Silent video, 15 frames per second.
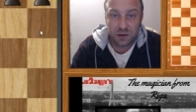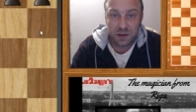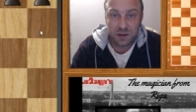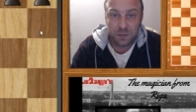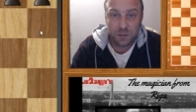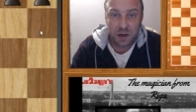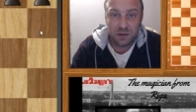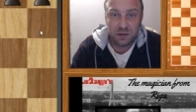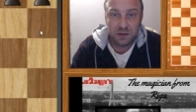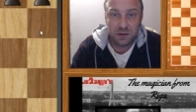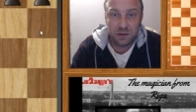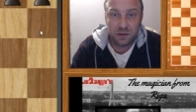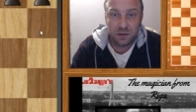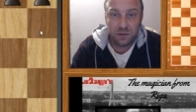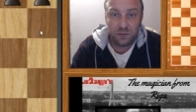chess
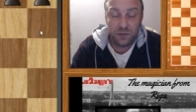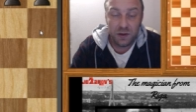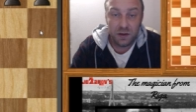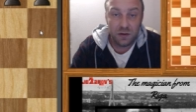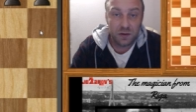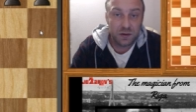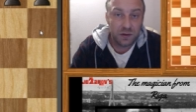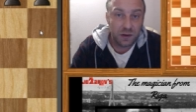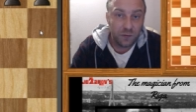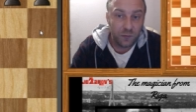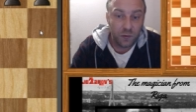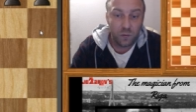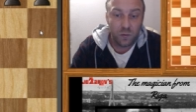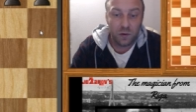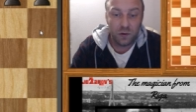puzzles uh, videos if
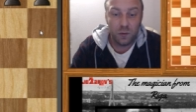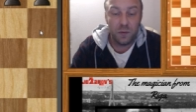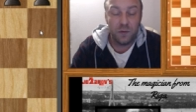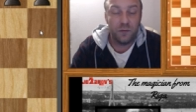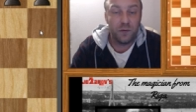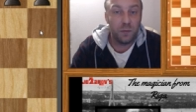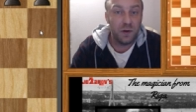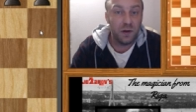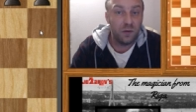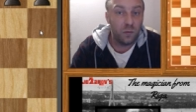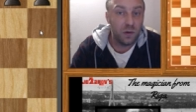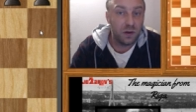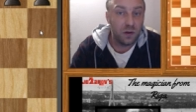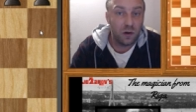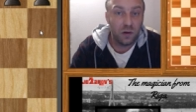you want to be familiar
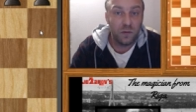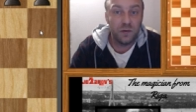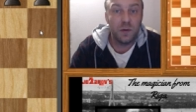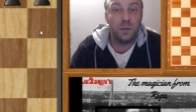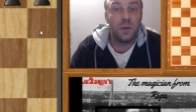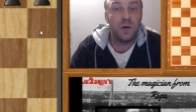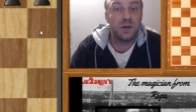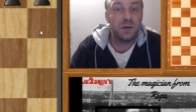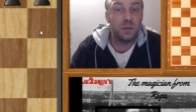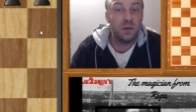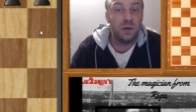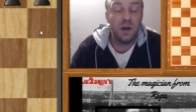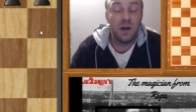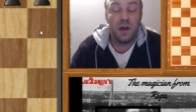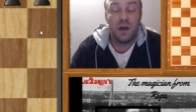with all of the
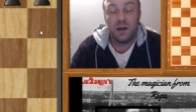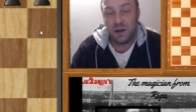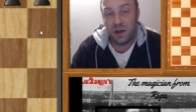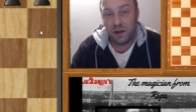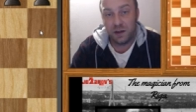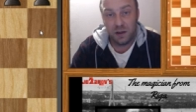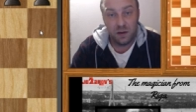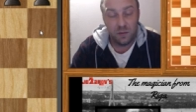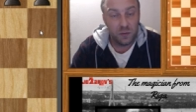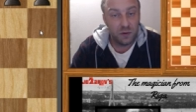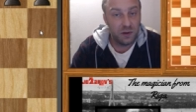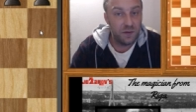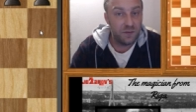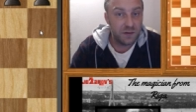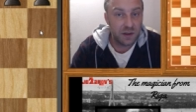possible tactical
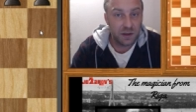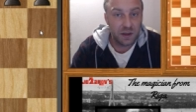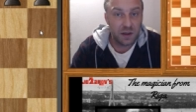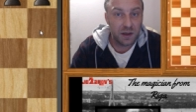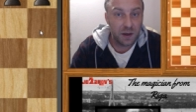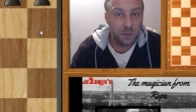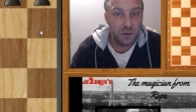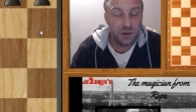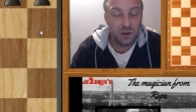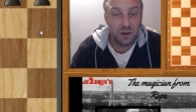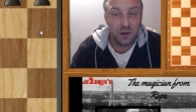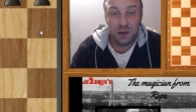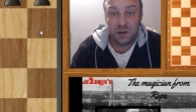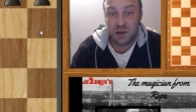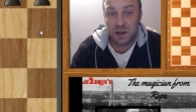motifs that can happen
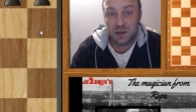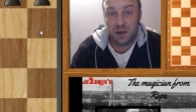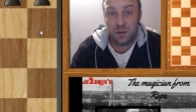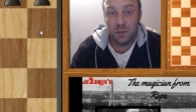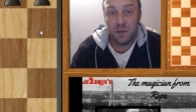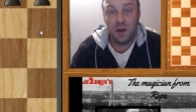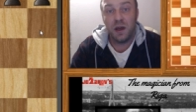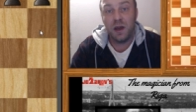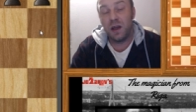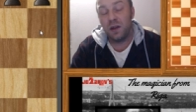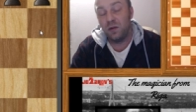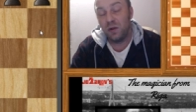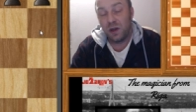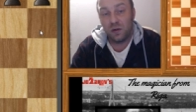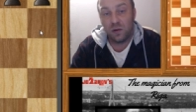in a chess game and
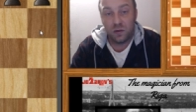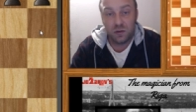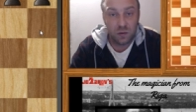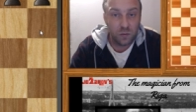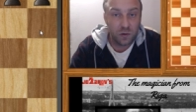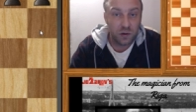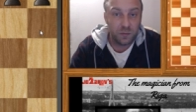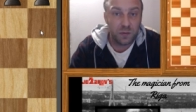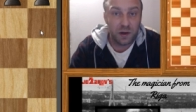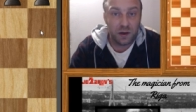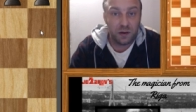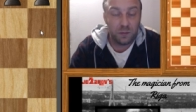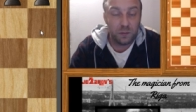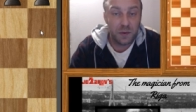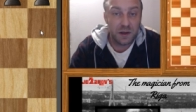you can also watch
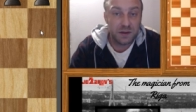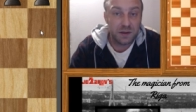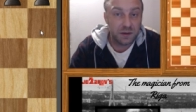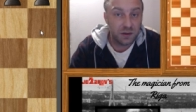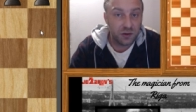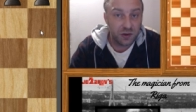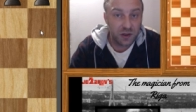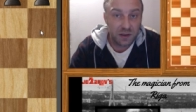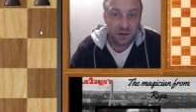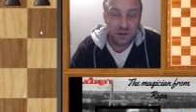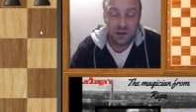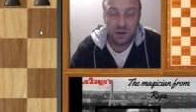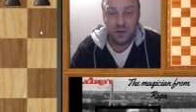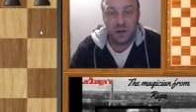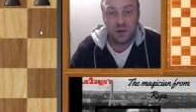my basics in chess
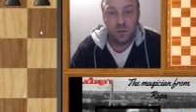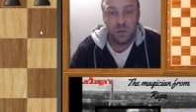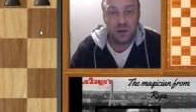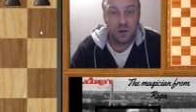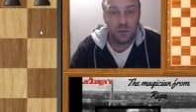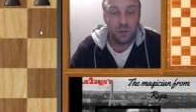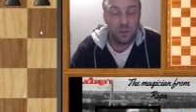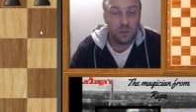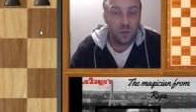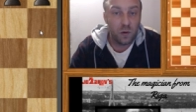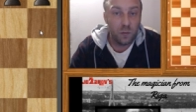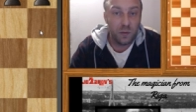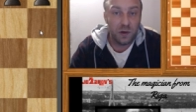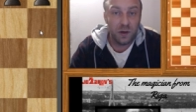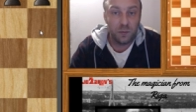series with some
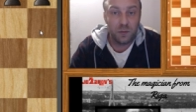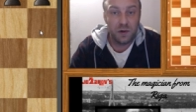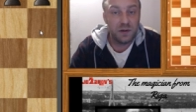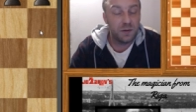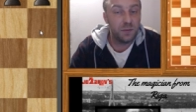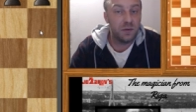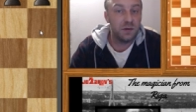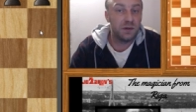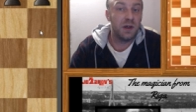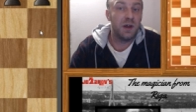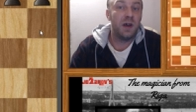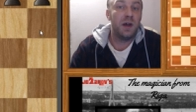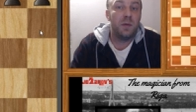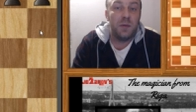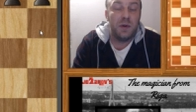opening principles
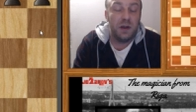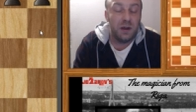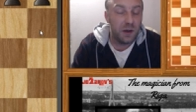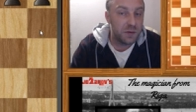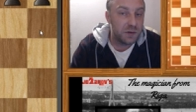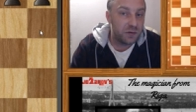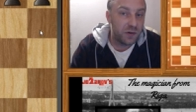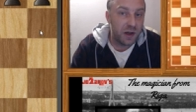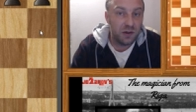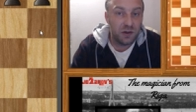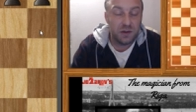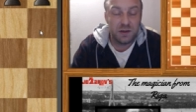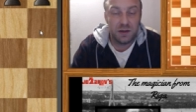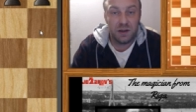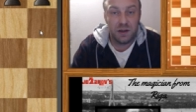middle game
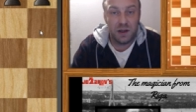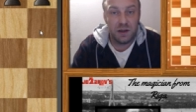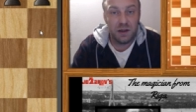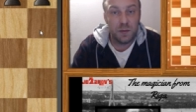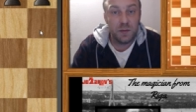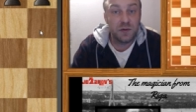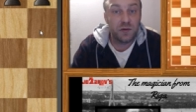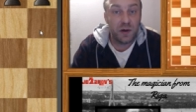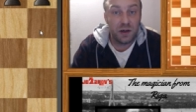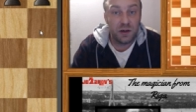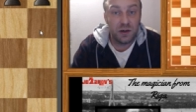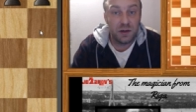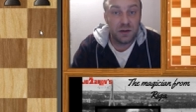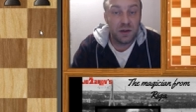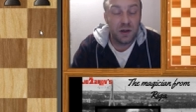strategies and the end game
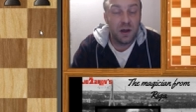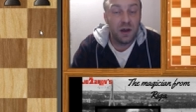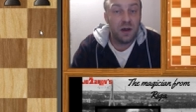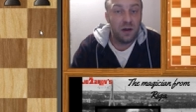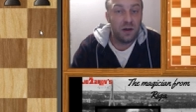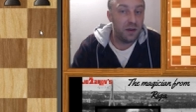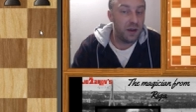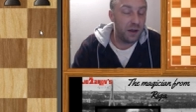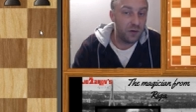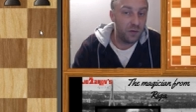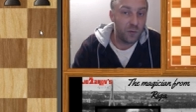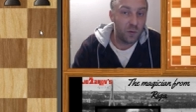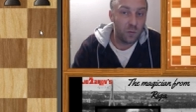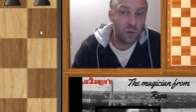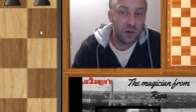strategies thanks you
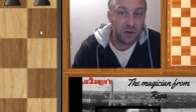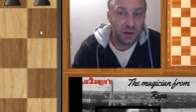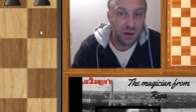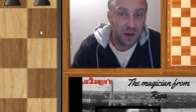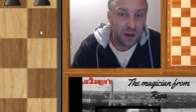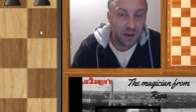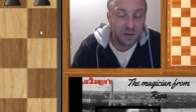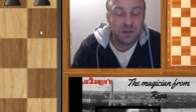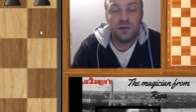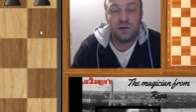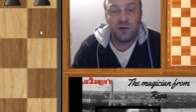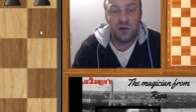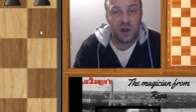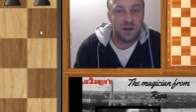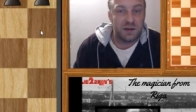for watching guys
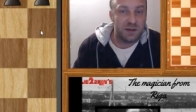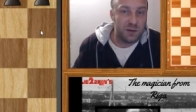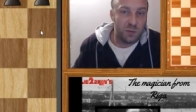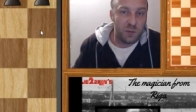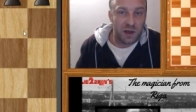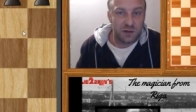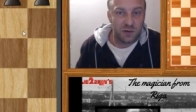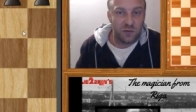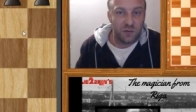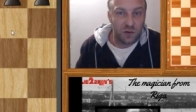chess is the best of